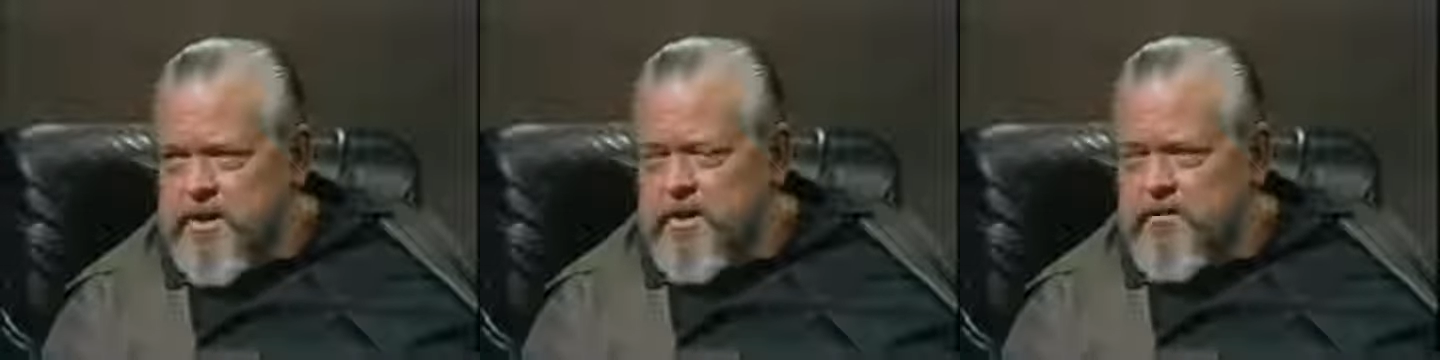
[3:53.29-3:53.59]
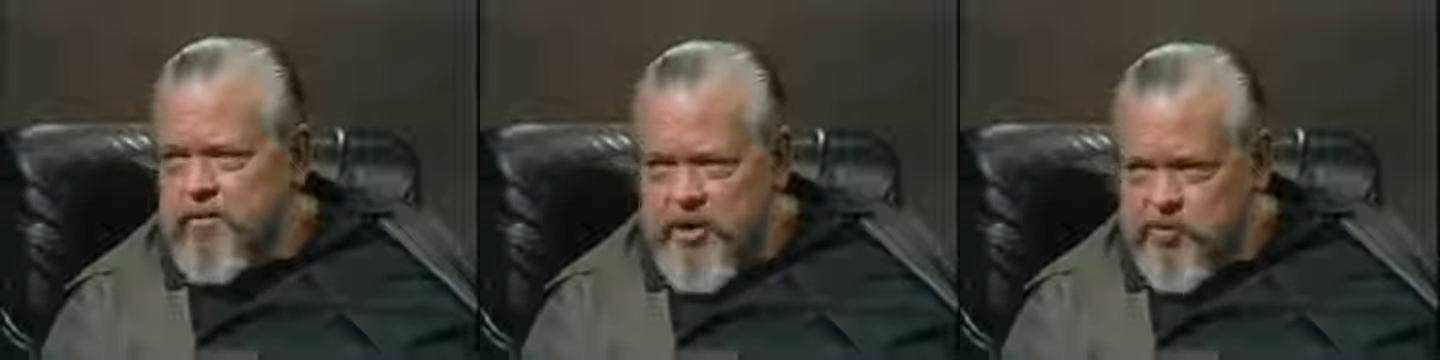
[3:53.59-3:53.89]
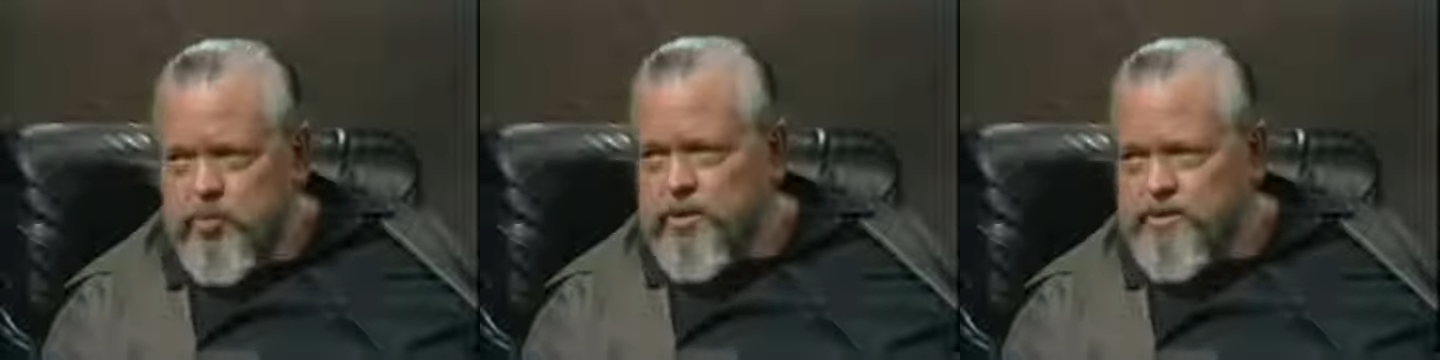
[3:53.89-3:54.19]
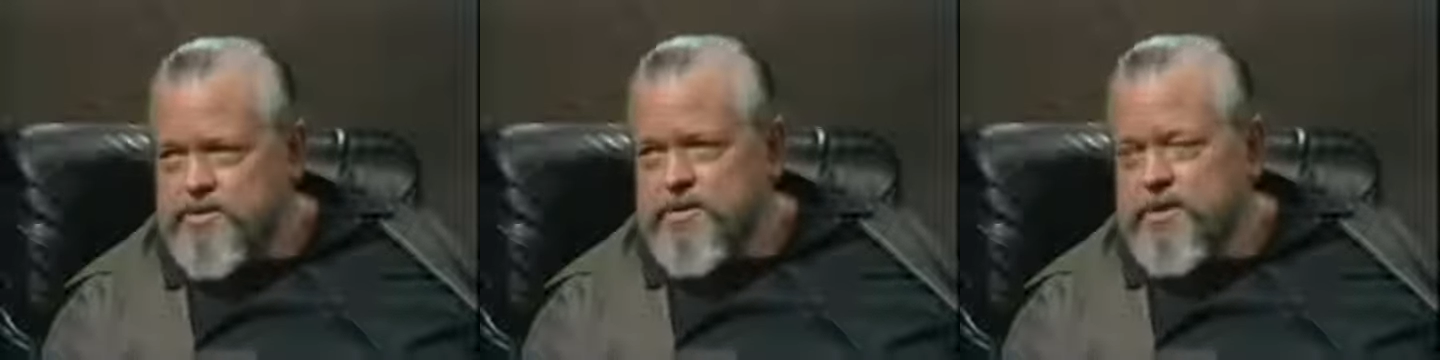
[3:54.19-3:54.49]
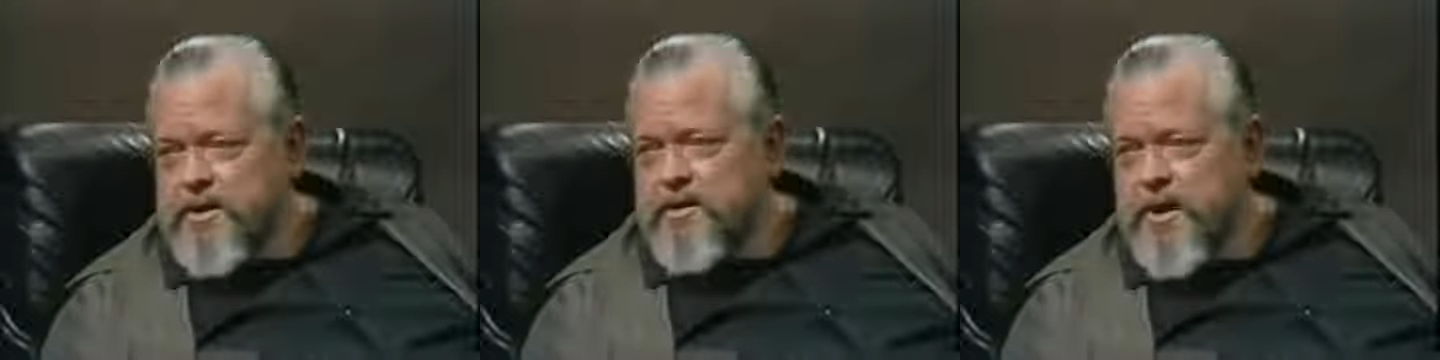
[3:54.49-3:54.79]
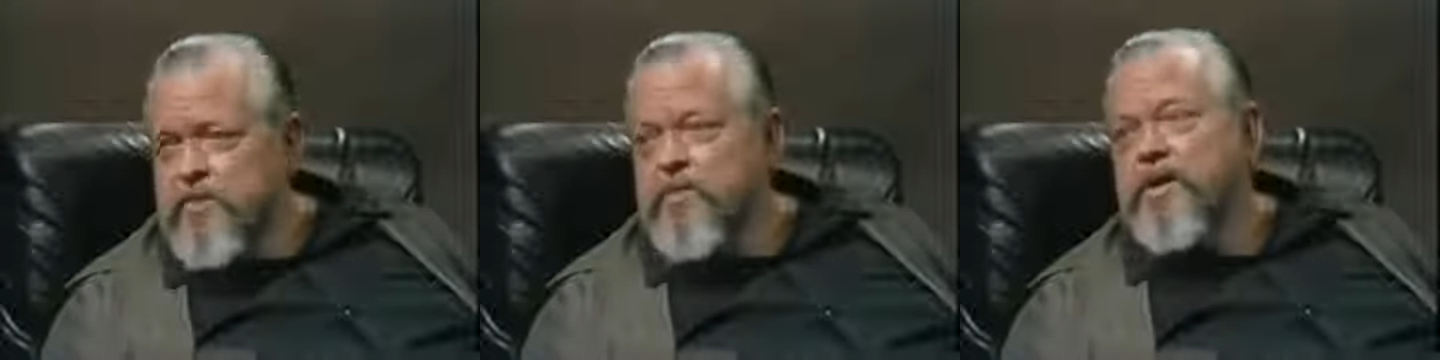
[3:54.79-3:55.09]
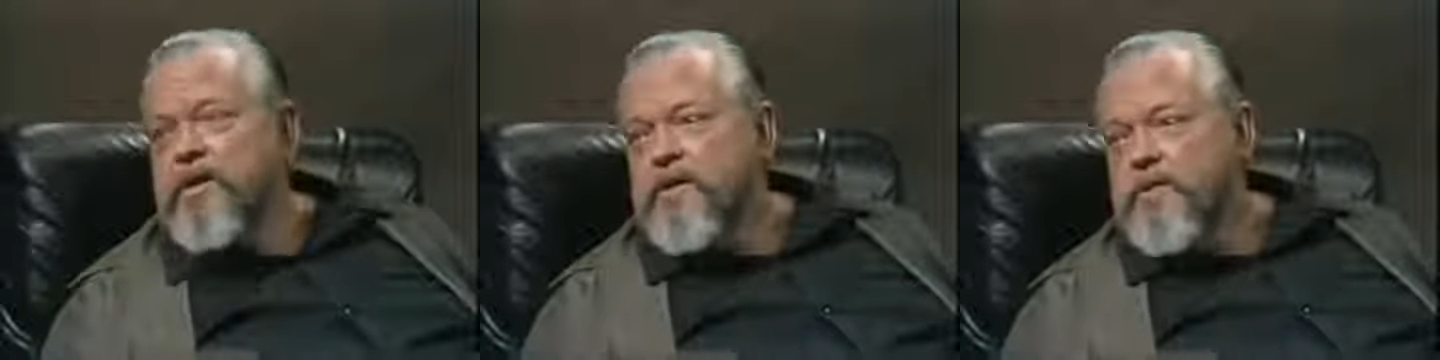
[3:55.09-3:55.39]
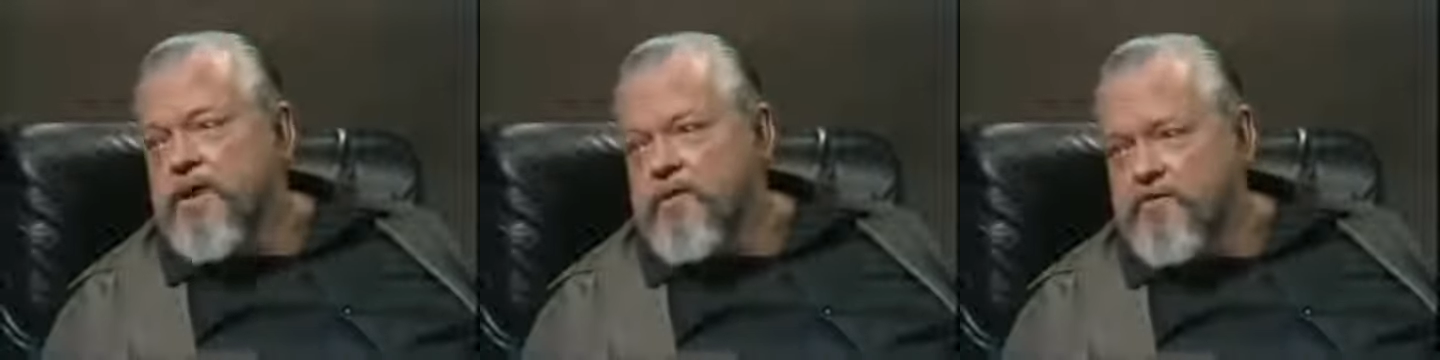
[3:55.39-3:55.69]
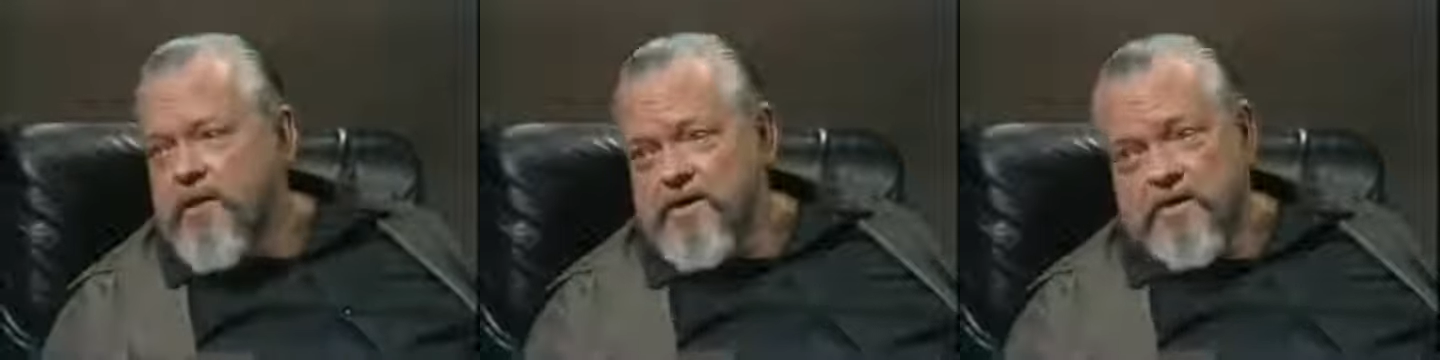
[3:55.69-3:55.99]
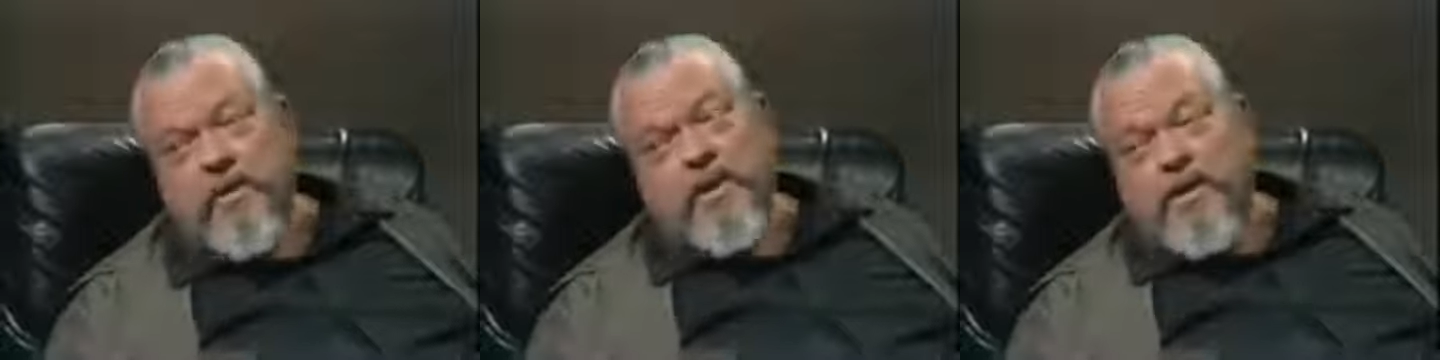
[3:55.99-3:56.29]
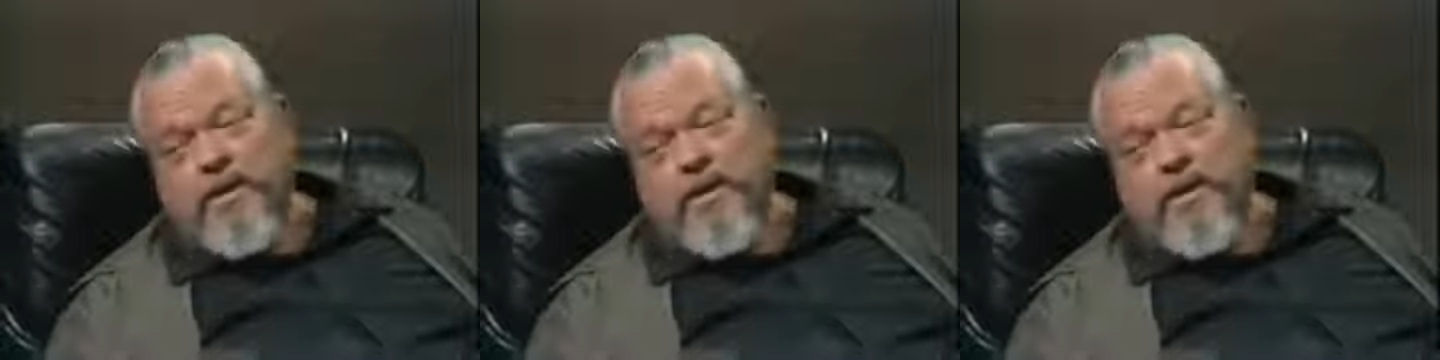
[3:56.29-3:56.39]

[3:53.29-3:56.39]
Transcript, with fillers: And I'm much more interested in them than in the men who fight them,